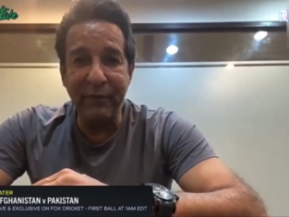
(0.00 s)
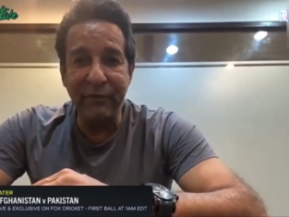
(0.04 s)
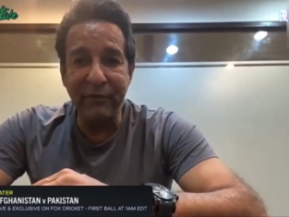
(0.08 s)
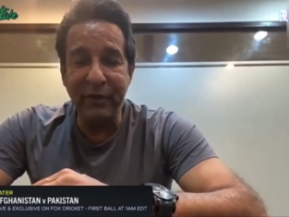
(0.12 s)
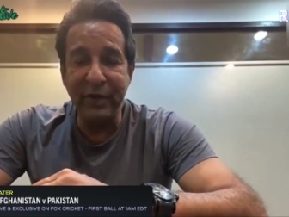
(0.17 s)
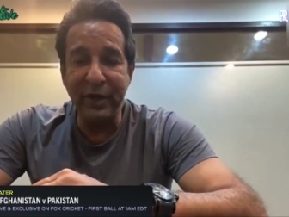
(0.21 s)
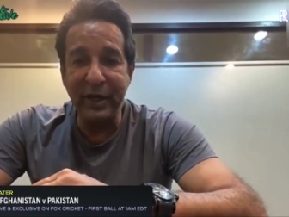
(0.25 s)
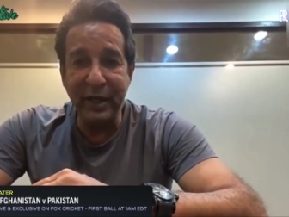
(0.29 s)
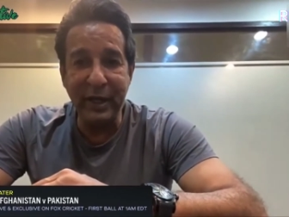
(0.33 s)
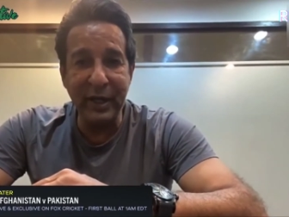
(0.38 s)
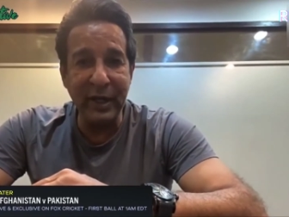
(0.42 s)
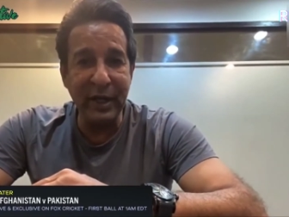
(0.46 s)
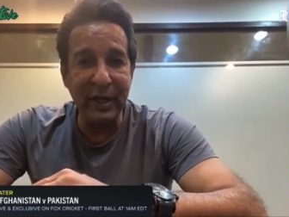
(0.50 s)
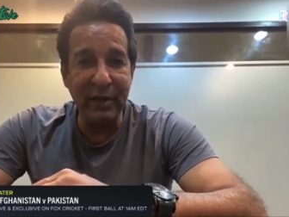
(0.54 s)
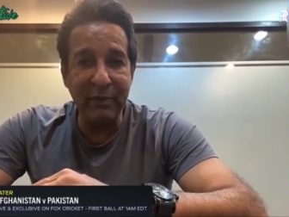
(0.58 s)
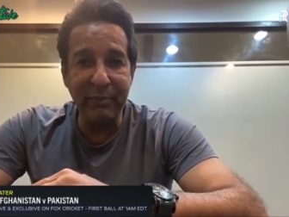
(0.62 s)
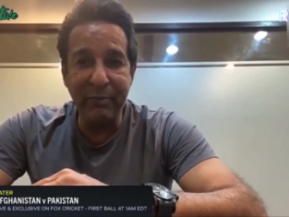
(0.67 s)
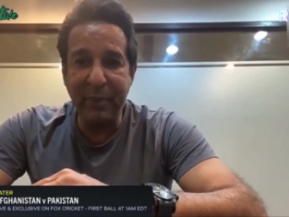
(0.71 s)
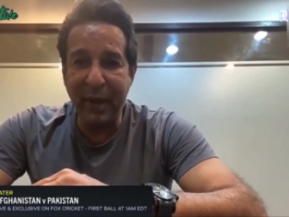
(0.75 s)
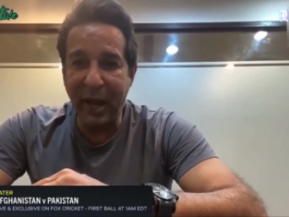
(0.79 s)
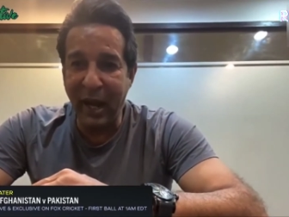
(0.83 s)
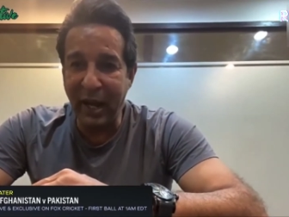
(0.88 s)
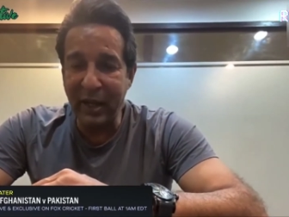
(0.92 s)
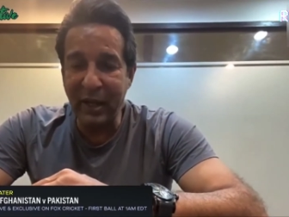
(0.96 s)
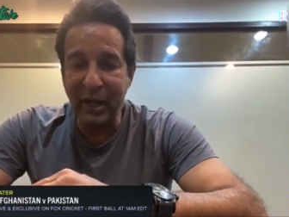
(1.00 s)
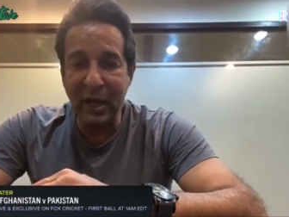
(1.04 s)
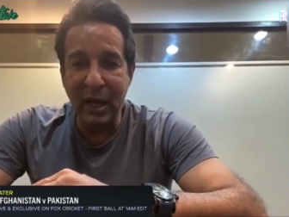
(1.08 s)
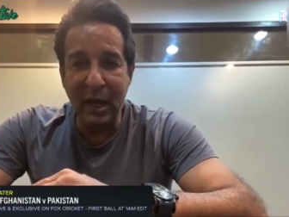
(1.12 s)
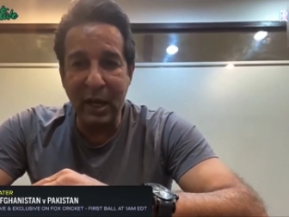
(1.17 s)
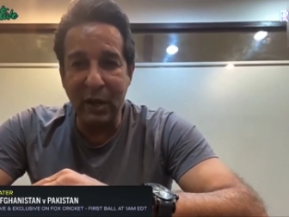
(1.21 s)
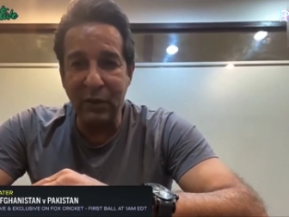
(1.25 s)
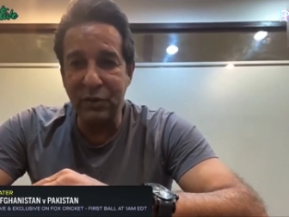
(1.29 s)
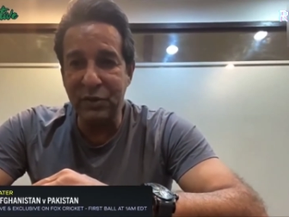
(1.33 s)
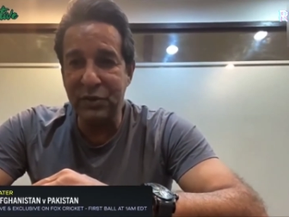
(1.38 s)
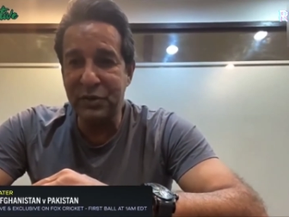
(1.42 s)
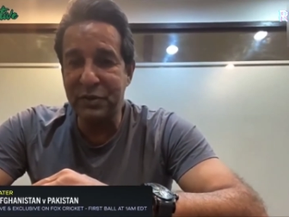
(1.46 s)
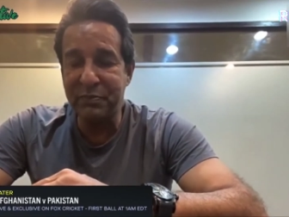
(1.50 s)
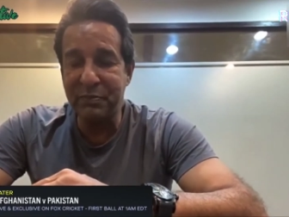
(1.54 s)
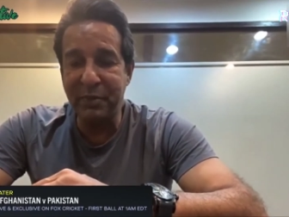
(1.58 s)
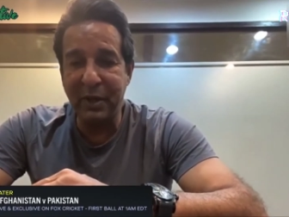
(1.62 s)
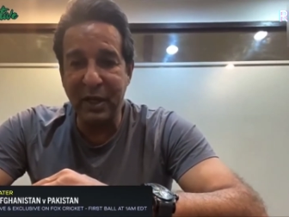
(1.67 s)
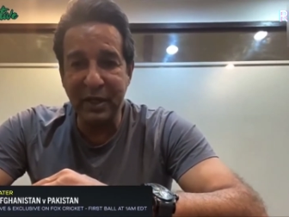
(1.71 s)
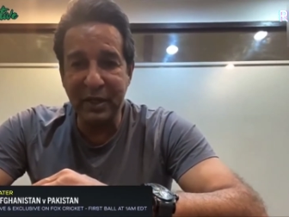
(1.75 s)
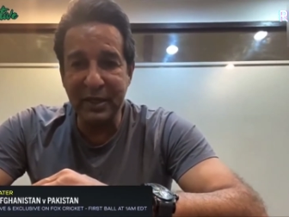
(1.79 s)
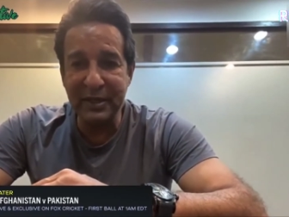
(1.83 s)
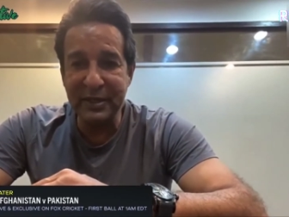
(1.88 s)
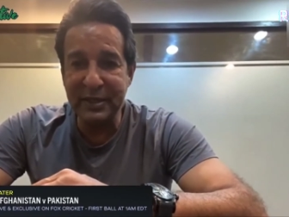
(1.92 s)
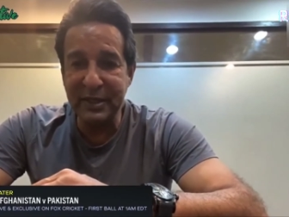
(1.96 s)
year, pack house,
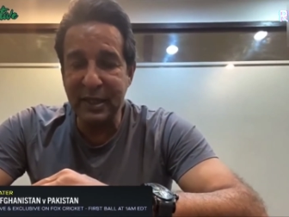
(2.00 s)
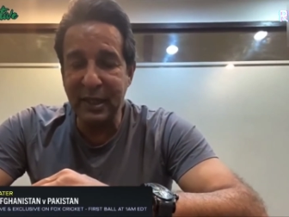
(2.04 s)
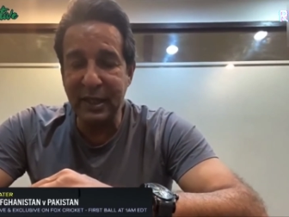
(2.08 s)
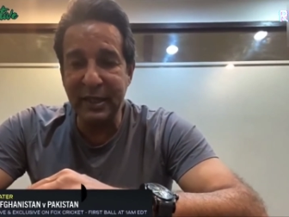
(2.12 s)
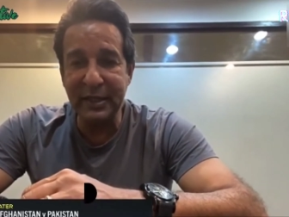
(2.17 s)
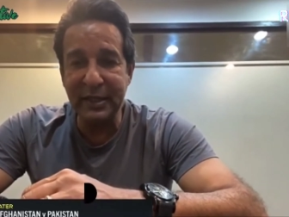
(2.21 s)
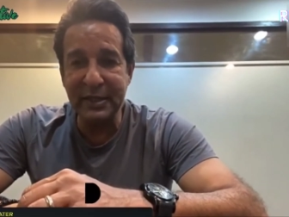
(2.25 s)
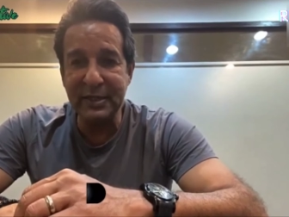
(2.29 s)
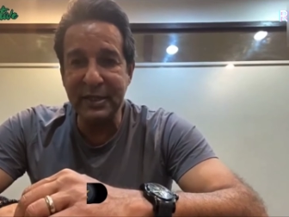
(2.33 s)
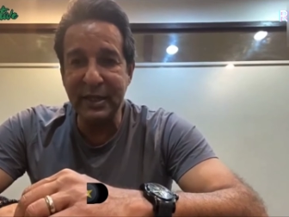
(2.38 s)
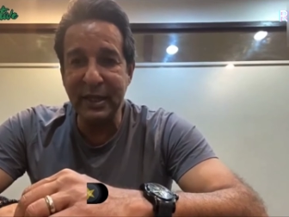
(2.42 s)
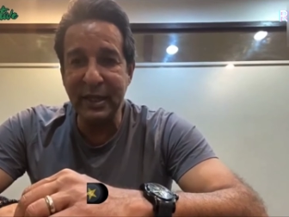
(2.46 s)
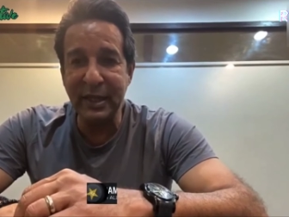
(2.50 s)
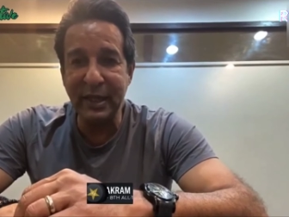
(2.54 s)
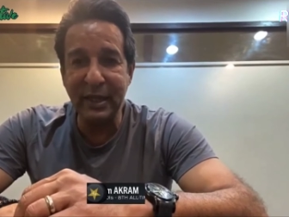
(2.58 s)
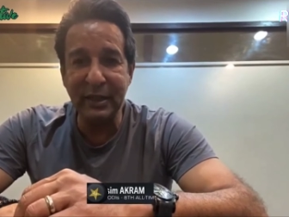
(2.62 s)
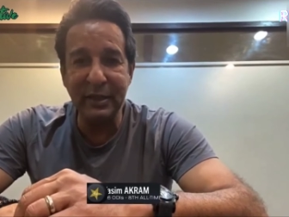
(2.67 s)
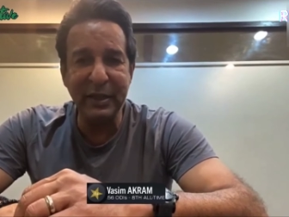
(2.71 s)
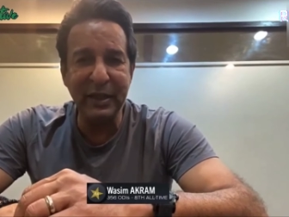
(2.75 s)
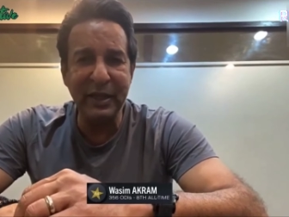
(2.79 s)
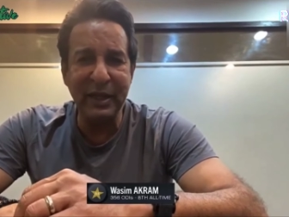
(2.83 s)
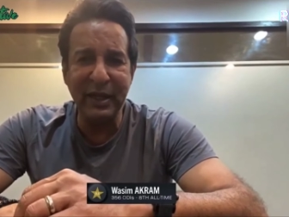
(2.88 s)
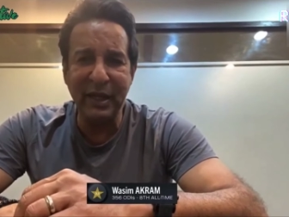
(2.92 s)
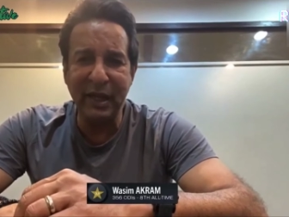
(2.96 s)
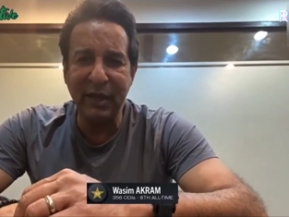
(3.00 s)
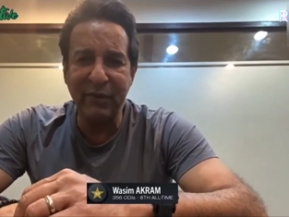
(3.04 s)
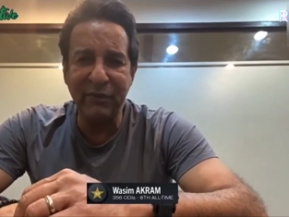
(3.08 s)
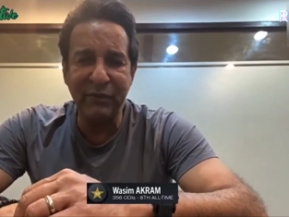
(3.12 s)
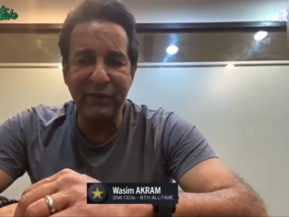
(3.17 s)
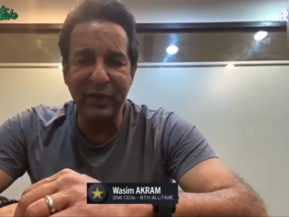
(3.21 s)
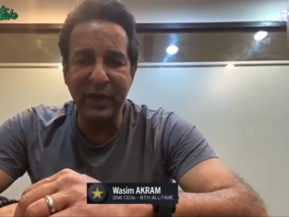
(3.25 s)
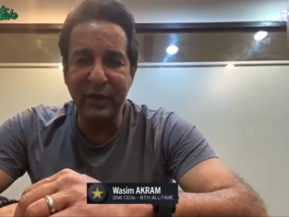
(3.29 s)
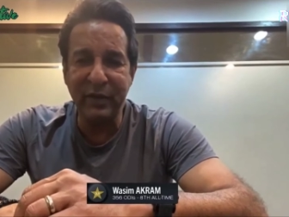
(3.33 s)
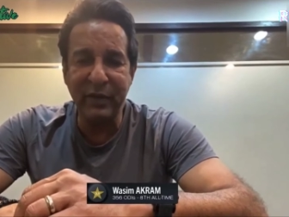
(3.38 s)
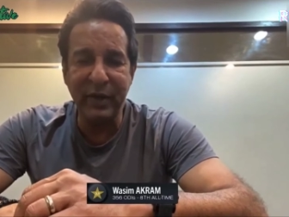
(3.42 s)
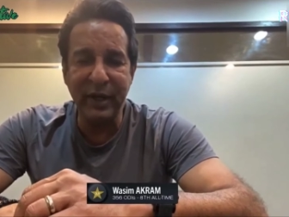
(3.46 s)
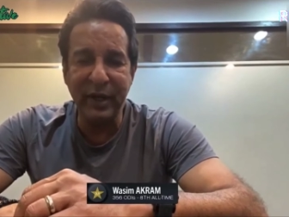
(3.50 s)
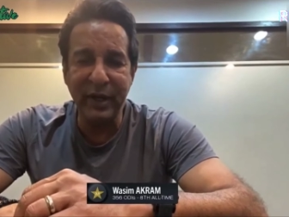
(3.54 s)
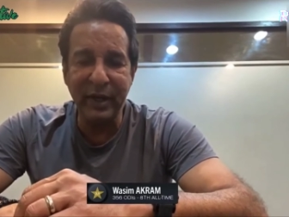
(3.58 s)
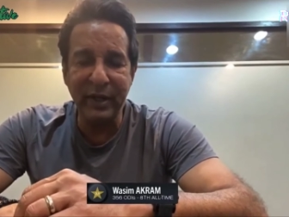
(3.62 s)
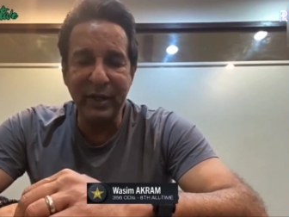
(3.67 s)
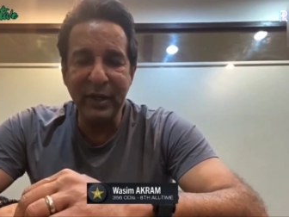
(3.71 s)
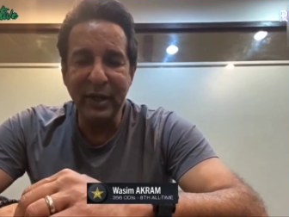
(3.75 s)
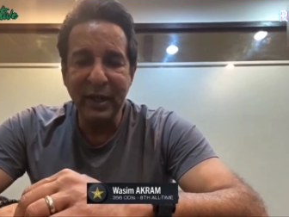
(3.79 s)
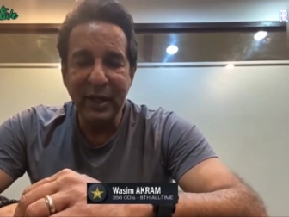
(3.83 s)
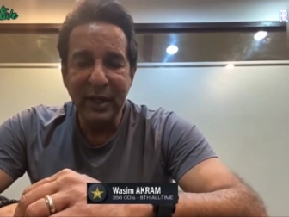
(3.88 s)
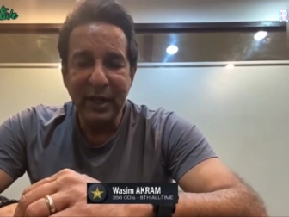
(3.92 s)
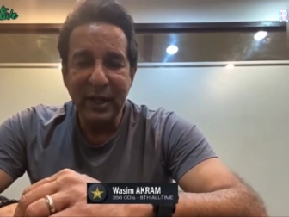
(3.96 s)
Pakistanis there, and they love their cricket.